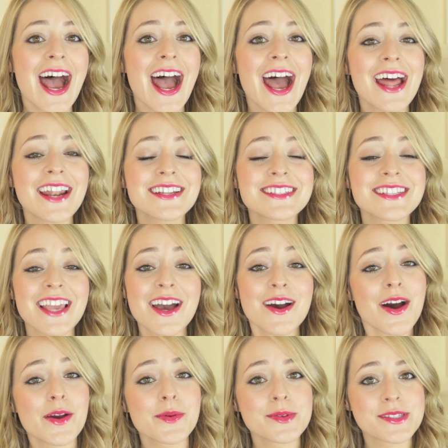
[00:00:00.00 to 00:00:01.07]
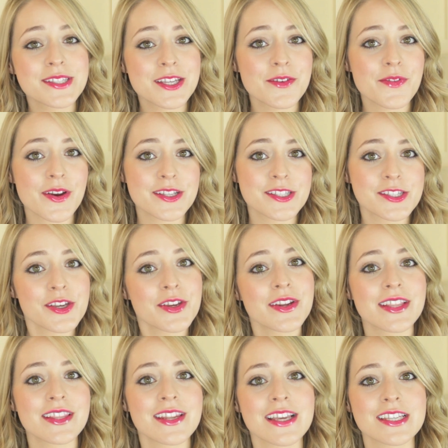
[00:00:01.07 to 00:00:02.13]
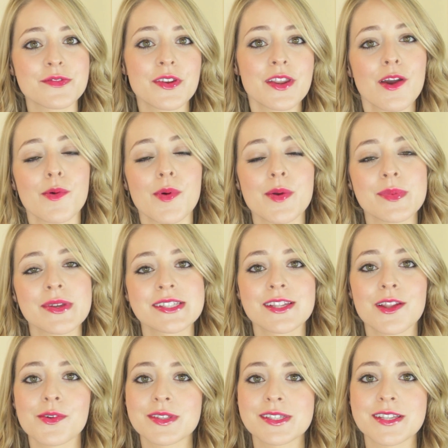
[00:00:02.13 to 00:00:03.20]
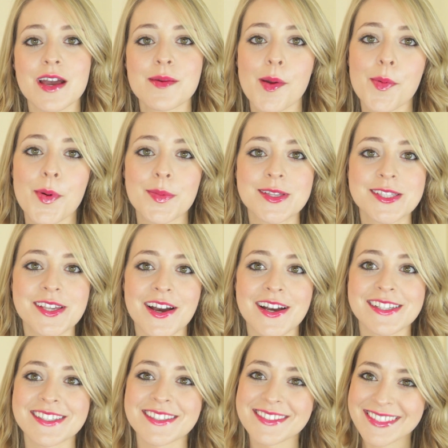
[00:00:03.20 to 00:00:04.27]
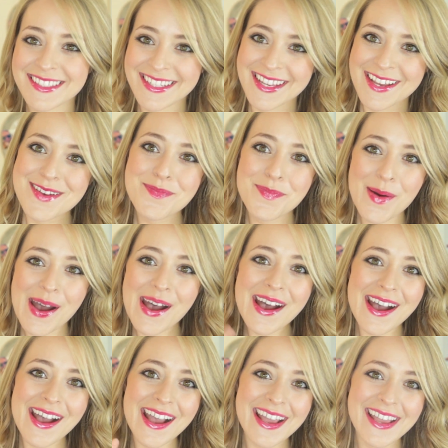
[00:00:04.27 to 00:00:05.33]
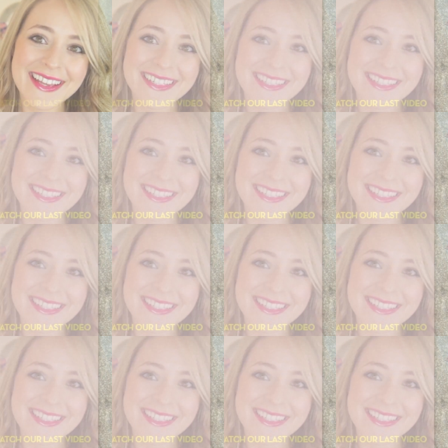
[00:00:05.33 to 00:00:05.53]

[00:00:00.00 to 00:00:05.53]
And yeah, I will see you very soon in the next video. It won't be as long this time, I promise, guys. Bye!